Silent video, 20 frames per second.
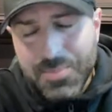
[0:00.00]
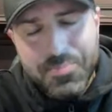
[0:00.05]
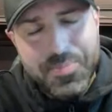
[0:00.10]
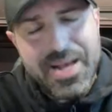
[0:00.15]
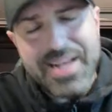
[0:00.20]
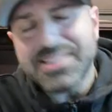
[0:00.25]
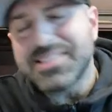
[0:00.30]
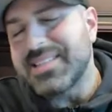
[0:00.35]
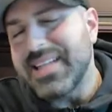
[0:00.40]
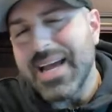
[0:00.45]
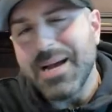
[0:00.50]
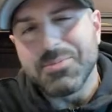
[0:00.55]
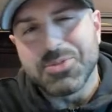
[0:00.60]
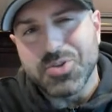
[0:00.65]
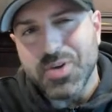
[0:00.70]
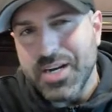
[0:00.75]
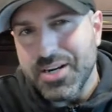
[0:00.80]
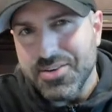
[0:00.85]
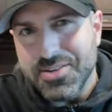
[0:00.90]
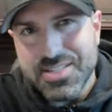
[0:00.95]
best damn
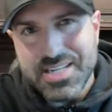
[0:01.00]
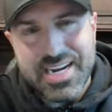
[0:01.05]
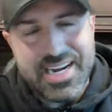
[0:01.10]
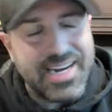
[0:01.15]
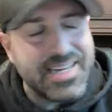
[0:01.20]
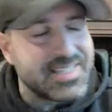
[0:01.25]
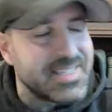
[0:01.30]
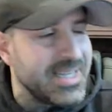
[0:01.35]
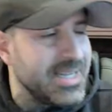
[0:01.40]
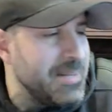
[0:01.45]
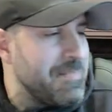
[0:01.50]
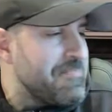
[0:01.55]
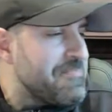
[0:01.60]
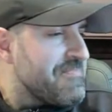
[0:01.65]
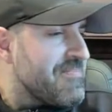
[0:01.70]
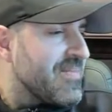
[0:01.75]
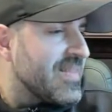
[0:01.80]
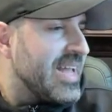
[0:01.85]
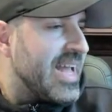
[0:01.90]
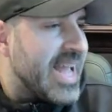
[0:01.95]
traders. I got to tell you,
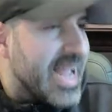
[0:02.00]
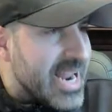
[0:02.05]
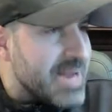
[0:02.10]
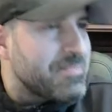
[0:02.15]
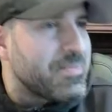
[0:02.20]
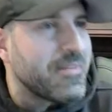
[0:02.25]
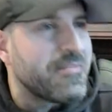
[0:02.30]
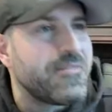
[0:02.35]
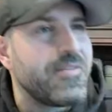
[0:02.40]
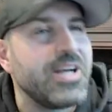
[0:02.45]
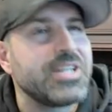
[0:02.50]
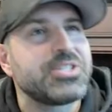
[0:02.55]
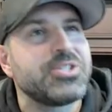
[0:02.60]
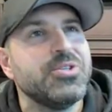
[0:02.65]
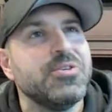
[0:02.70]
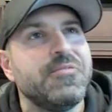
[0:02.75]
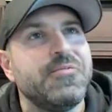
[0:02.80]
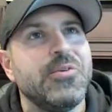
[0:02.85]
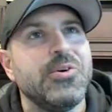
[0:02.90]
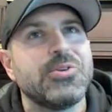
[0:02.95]
8
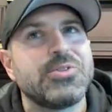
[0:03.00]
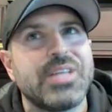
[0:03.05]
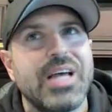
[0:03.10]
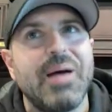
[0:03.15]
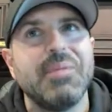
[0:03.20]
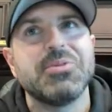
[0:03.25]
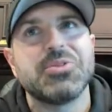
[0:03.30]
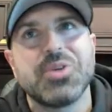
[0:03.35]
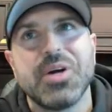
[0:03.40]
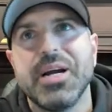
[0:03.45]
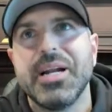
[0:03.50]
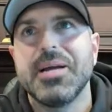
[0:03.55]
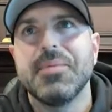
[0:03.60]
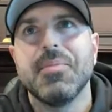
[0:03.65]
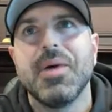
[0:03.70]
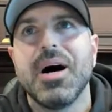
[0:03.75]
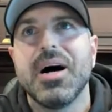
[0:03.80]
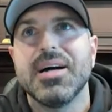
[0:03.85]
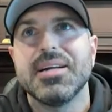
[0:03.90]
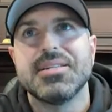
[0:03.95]
professional full-time trading
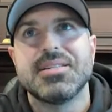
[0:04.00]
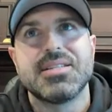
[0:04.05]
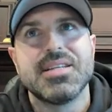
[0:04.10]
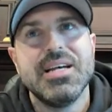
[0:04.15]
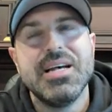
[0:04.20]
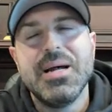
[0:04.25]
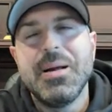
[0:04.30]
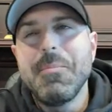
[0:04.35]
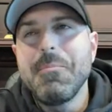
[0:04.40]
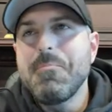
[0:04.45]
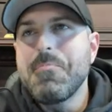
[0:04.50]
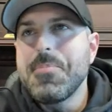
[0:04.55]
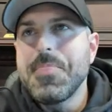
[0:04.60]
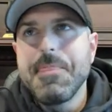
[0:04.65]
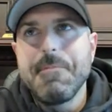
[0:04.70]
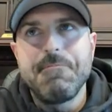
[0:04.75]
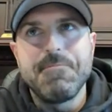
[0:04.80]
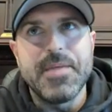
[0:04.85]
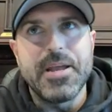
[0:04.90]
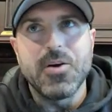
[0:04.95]
mods
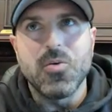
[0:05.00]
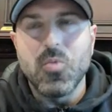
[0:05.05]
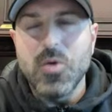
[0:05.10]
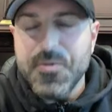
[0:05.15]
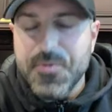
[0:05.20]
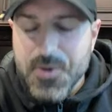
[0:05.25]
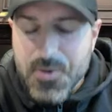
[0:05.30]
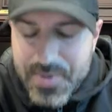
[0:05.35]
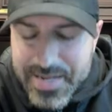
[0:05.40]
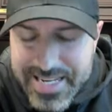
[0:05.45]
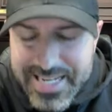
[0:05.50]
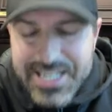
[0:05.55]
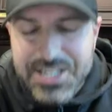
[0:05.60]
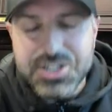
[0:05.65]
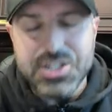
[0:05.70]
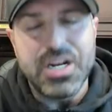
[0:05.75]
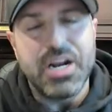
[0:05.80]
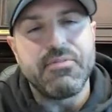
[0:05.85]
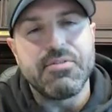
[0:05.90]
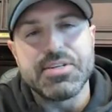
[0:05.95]
that are with you
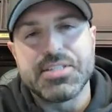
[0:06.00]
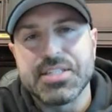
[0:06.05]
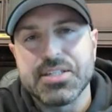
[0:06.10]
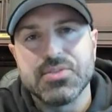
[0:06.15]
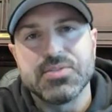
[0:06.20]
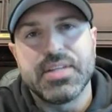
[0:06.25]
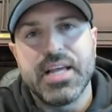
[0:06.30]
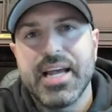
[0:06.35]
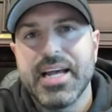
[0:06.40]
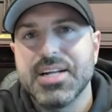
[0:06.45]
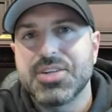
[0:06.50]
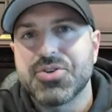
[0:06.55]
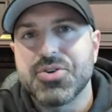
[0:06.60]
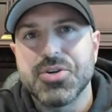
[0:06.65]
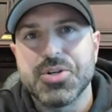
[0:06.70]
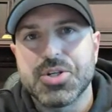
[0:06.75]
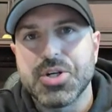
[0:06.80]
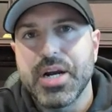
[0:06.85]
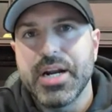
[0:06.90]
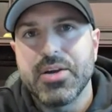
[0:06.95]
each and every single day at
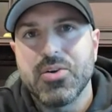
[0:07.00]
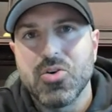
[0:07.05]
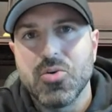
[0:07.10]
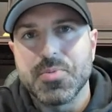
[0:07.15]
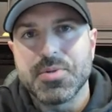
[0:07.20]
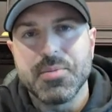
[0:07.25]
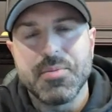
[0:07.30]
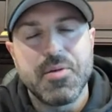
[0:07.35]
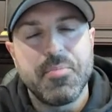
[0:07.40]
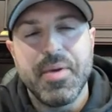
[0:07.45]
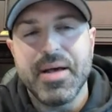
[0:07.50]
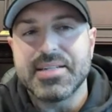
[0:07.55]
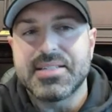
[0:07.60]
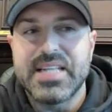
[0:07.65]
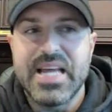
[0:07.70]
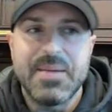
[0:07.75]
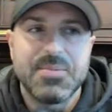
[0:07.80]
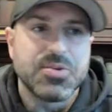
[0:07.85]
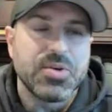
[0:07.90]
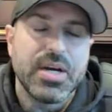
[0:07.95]
True Trading Group. Some of the best
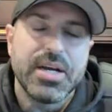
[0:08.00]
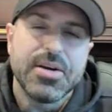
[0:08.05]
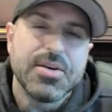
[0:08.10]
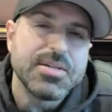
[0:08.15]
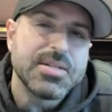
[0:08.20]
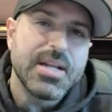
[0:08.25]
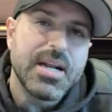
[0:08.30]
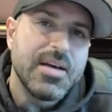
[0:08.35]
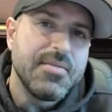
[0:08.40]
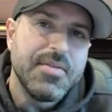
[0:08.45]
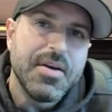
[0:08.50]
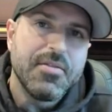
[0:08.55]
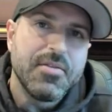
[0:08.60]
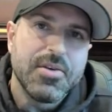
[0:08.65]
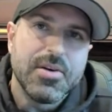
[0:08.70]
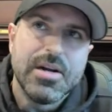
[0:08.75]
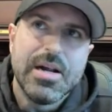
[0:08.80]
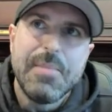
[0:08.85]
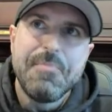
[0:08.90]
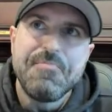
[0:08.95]
damn traders that I've
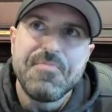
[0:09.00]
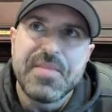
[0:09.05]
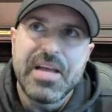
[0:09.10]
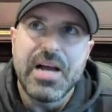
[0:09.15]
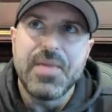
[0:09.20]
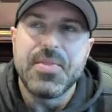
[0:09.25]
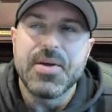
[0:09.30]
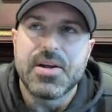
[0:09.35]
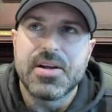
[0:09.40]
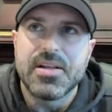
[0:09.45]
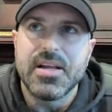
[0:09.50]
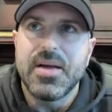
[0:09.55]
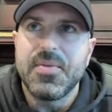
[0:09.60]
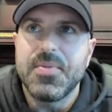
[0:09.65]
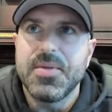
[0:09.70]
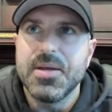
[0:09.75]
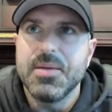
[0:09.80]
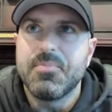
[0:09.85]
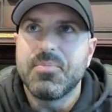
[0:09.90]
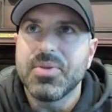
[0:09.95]
ever had
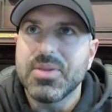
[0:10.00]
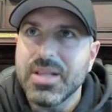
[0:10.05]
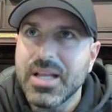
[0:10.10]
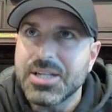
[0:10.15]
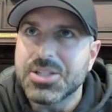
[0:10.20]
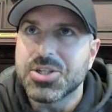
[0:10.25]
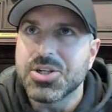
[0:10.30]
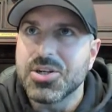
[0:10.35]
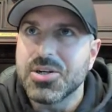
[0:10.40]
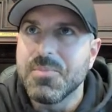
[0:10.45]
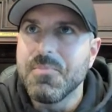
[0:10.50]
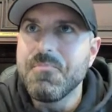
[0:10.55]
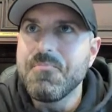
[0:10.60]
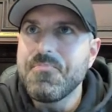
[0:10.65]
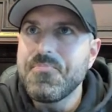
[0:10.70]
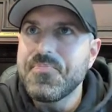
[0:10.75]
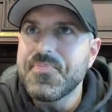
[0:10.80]
the pleasure